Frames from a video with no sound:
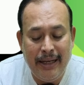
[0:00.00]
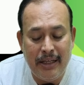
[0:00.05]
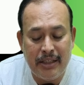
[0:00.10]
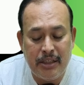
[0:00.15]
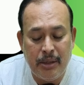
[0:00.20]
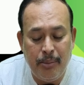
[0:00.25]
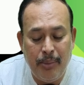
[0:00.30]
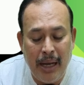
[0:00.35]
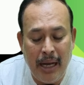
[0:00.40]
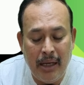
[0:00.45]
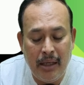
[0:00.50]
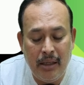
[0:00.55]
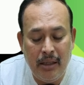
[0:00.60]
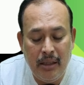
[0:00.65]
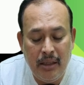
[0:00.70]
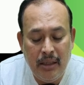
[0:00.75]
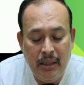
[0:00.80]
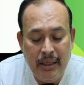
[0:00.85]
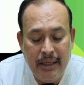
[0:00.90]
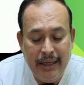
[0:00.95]
a bag,
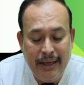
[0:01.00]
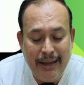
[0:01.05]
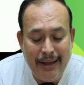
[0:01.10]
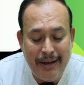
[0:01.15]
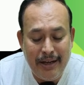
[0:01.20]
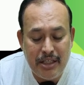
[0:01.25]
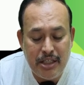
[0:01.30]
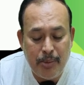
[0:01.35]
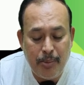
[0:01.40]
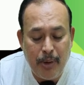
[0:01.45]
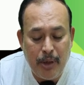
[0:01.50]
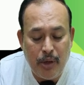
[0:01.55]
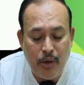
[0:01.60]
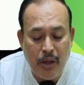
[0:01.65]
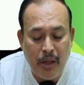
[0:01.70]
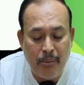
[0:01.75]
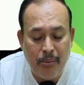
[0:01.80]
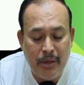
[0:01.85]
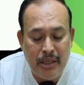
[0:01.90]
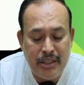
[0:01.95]
against a particular
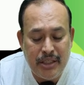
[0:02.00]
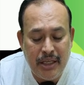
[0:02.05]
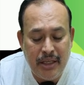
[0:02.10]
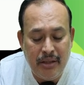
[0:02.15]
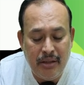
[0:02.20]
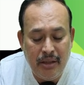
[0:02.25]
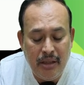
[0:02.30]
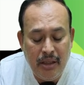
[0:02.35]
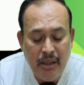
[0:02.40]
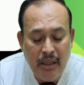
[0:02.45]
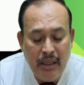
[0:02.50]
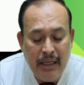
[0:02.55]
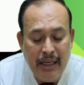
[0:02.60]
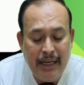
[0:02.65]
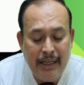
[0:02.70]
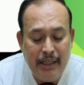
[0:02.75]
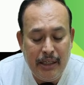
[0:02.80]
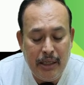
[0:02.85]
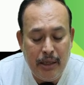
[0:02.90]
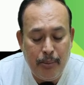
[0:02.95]
machine, a
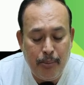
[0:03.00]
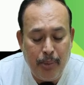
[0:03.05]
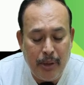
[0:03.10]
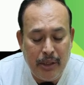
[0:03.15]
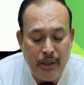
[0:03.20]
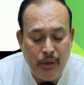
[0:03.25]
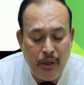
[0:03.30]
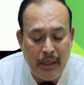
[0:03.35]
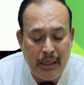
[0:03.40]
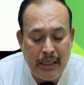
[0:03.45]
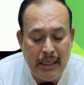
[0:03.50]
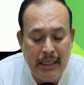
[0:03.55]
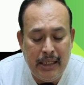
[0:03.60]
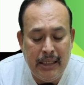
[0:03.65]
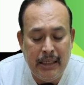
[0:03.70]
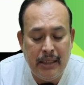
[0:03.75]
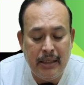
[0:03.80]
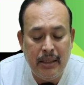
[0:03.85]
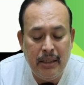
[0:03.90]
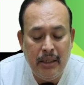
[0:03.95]
particular
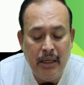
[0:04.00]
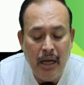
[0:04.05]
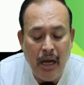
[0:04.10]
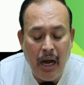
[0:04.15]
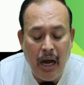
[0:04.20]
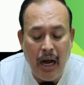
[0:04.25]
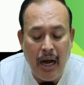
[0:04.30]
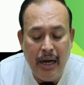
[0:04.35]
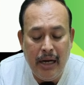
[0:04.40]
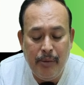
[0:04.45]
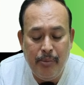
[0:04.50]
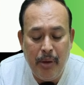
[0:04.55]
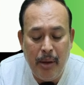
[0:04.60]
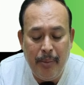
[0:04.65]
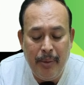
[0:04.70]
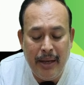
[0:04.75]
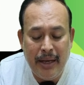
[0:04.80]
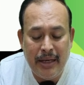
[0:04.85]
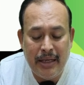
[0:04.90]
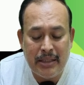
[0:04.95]
cleaner, or it may be
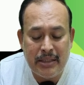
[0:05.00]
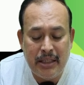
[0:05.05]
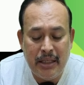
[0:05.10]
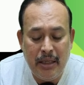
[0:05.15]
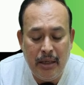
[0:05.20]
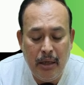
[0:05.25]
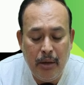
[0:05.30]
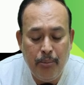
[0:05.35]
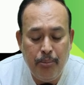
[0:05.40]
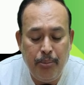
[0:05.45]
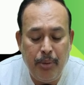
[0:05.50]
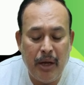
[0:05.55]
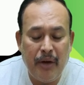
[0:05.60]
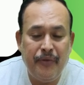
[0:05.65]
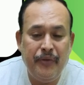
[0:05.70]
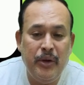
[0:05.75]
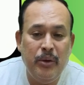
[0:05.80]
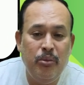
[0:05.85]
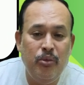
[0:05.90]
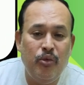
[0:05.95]
against a
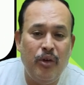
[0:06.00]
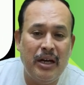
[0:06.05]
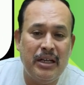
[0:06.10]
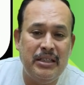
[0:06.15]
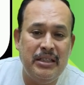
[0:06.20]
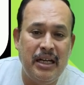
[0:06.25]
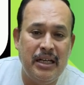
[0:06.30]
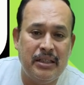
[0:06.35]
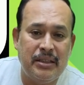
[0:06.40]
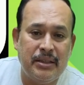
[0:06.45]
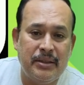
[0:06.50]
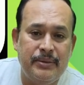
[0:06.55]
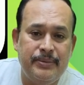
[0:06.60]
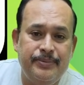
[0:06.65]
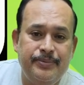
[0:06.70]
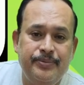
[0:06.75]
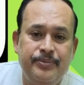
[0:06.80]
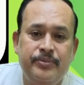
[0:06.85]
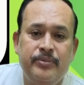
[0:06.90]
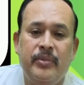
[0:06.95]
perfume, whatnot.
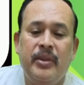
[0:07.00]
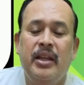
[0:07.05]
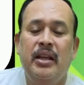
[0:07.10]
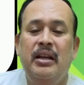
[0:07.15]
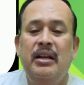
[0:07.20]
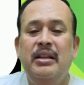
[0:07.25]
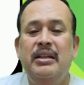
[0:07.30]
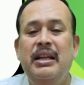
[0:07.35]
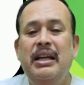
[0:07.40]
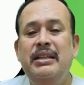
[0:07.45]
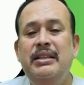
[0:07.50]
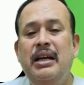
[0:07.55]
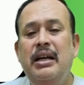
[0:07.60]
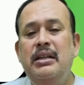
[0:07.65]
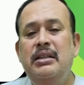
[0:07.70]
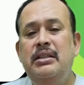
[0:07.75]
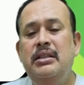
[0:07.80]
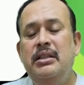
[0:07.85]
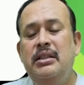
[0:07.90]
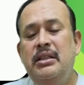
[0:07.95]
Like that,
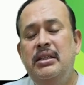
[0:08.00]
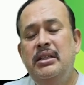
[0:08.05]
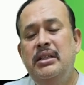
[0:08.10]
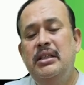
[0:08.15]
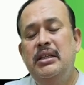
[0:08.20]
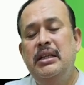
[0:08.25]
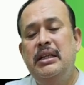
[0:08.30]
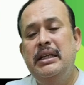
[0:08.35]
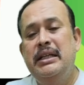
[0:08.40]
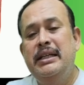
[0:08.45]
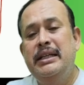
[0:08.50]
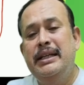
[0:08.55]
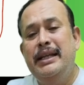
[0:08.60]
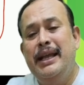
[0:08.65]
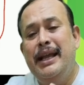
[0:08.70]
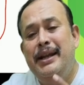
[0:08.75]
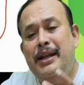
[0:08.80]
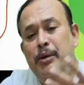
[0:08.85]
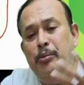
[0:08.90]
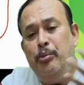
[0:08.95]

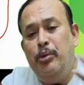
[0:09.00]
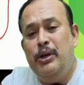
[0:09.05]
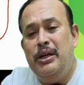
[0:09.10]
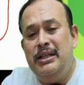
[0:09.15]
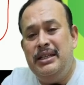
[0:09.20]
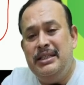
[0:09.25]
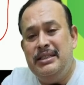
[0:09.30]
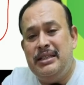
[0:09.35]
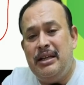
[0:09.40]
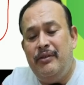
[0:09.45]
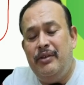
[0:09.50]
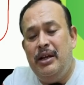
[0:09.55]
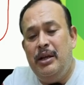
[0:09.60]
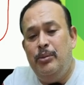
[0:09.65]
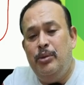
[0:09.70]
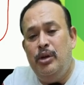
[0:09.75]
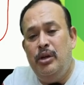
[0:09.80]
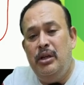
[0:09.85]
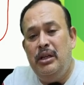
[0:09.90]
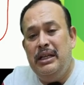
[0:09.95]
any product is
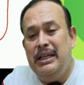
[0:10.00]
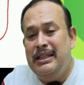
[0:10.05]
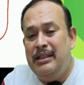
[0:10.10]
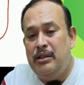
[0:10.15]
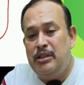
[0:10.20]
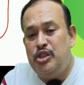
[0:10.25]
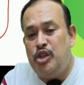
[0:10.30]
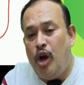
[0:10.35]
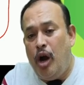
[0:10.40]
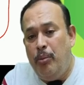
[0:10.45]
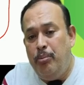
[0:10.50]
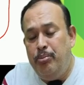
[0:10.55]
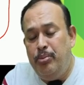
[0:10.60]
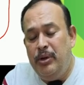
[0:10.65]
available in the shop